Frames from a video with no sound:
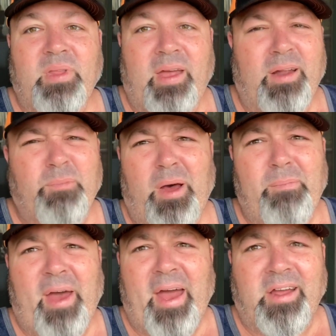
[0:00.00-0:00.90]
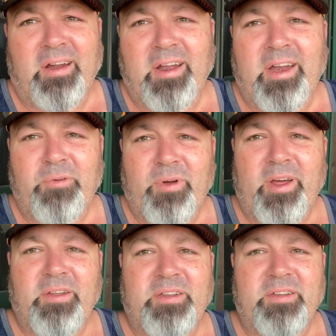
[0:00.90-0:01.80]
And I'm not bagging on anyone
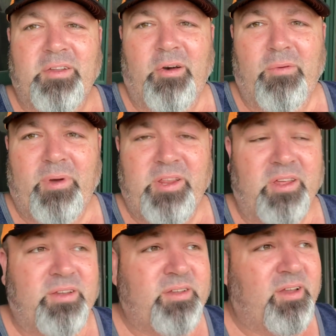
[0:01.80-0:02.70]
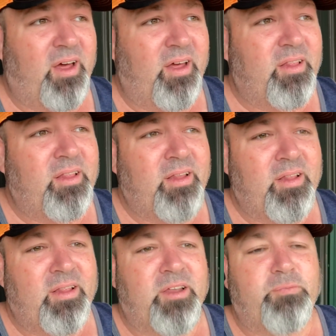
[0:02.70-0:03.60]
else's home. I just,
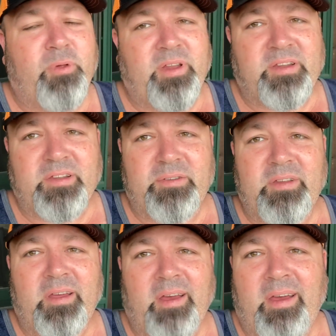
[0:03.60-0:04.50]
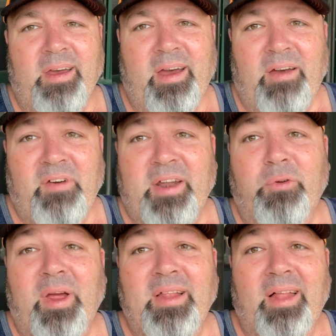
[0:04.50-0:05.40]
this place is, I've had a
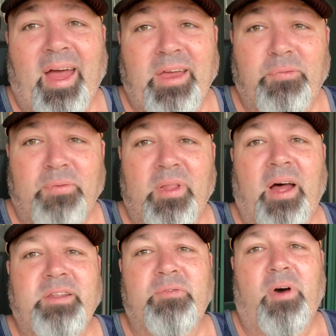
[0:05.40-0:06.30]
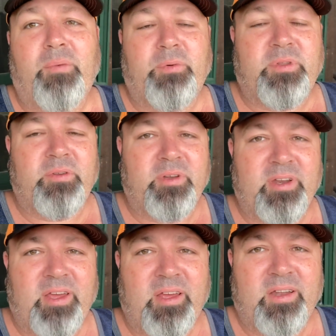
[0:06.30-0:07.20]
great life, lots of
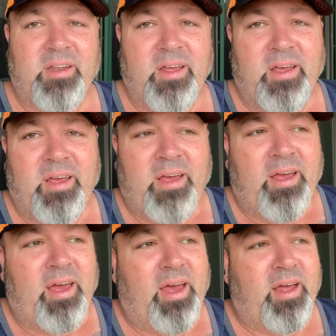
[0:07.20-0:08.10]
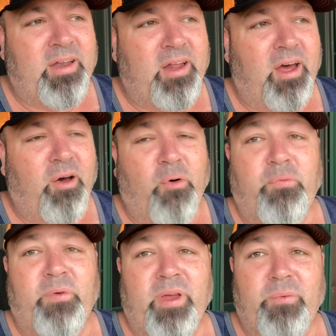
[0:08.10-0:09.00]
opportunity, and
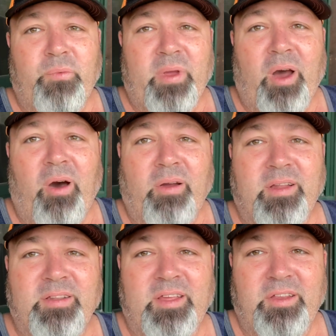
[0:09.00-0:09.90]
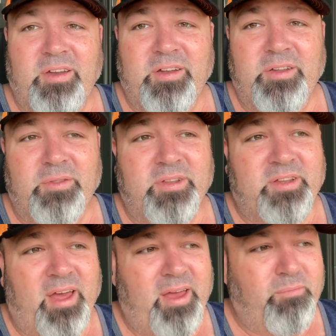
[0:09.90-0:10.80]
hopefully we all continue to do the
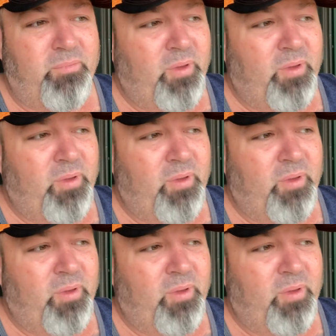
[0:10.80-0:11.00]
same.